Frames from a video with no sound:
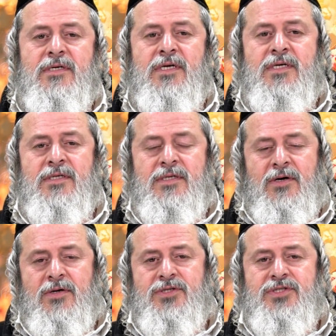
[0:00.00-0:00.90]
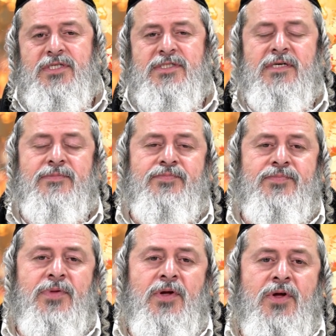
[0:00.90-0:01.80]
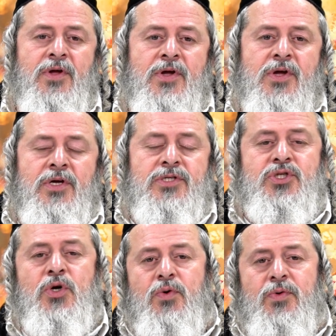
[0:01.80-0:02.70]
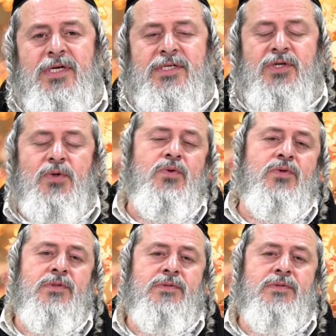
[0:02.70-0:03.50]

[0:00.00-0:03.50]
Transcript: in Chodesh Nisan? To renew.